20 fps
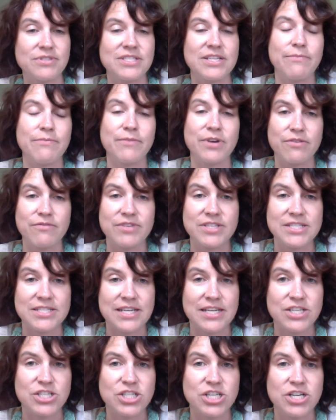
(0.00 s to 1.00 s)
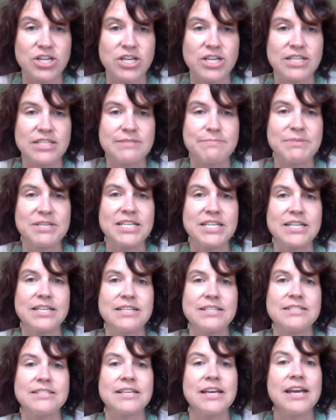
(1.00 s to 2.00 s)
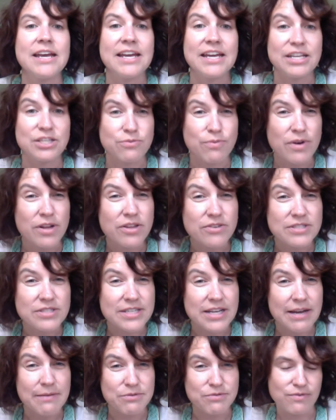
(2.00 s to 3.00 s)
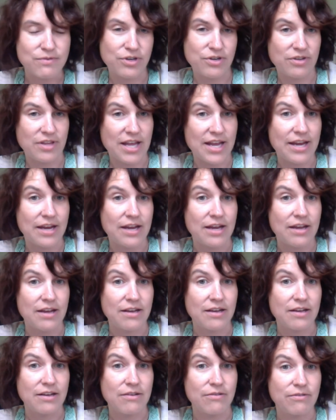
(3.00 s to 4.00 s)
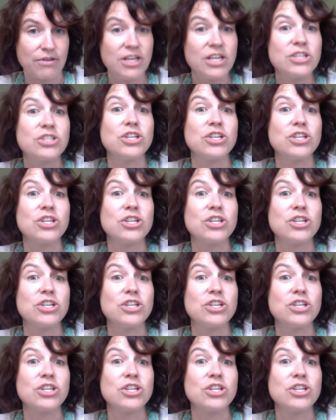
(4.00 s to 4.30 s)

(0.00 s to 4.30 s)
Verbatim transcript: and one of the reasons I share it is because it's one of those times where you're like, we need to